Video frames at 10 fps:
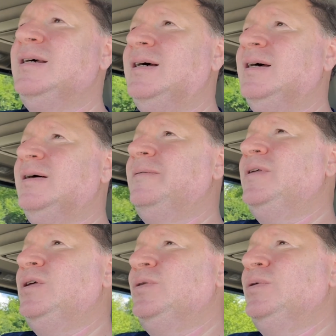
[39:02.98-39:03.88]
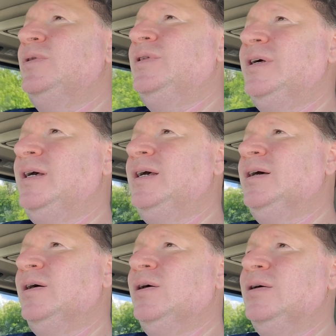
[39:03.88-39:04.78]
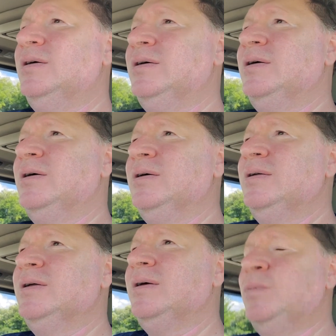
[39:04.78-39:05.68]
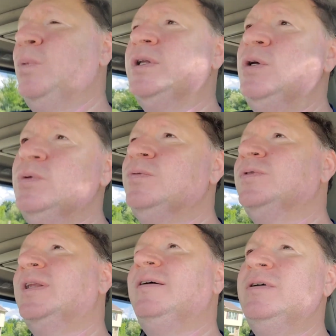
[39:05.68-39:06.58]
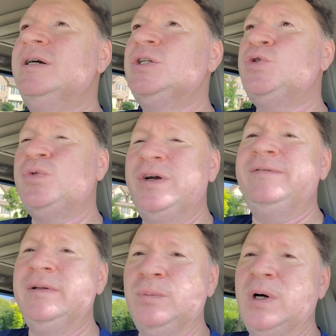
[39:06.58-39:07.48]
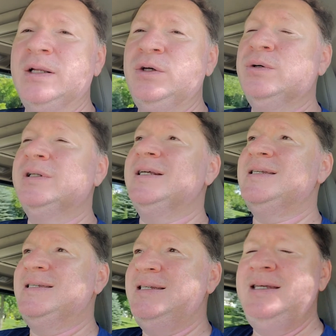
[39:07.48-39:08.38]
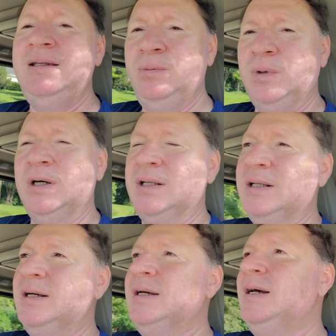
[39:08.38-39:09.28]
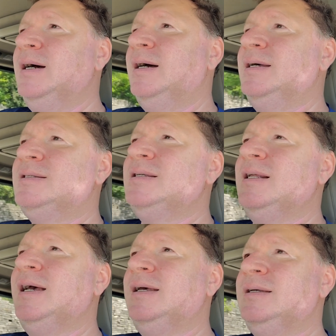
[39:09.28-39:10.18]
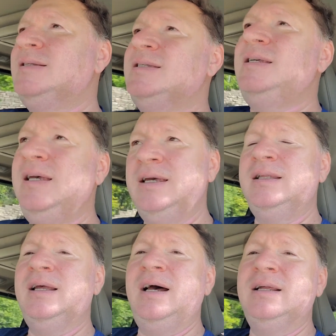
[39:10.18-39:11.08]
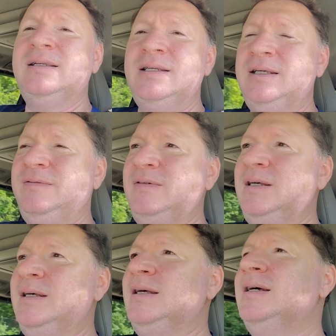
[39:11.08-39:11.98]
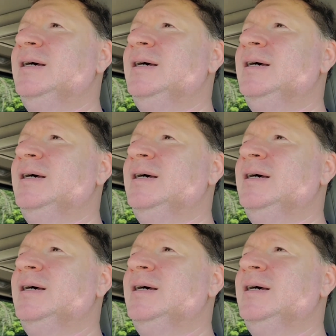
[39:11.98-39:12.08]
uh, you think uh, when you've never driven one, you only seen one, it's like seeing it on TV.